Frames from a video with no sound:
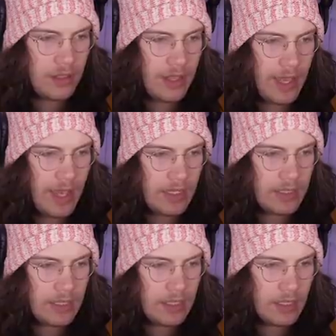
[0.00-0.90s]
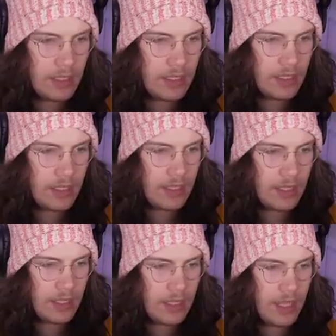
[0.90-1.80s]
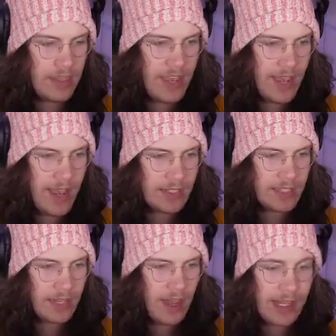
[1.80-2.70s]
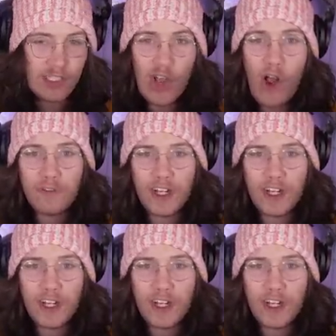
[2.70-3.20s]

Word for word: That. And that. I solved